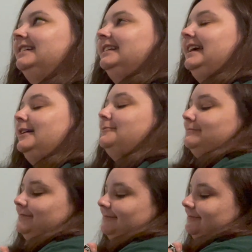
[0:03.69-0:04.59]
Now,
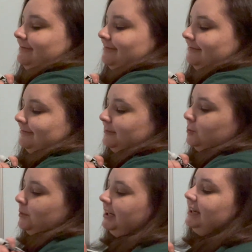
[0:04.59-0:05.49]

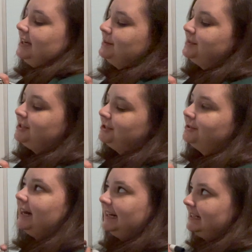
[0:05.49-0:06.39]
when it comes to
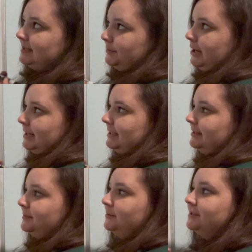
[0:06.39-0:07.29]
adding and subtracting
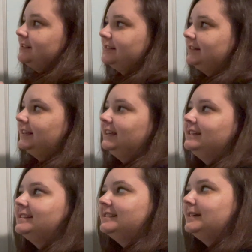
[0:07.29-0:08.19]
decimals,
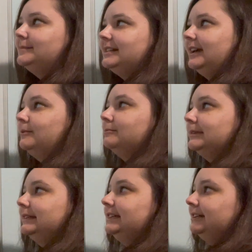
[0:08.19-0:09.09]
kids seem to get
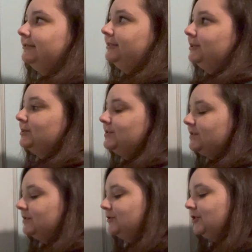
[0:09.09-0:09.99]
really
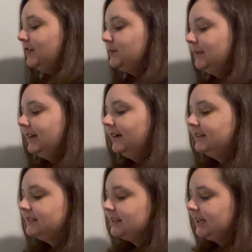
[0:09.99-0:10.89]
confused just
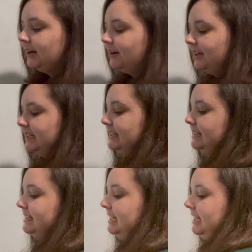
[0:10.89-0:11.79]
because there
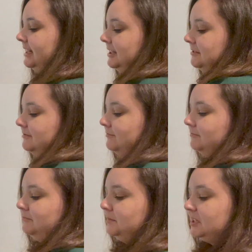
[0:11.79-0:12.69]
is a
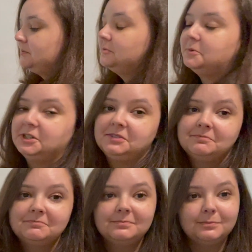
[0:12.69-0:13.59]
decimal point
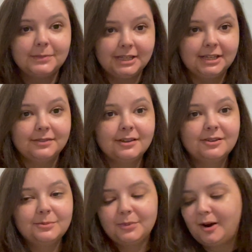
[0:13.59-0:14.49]
in the
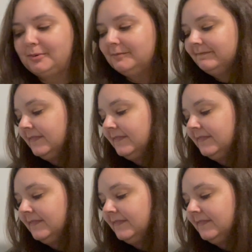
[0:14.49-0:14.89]
problem.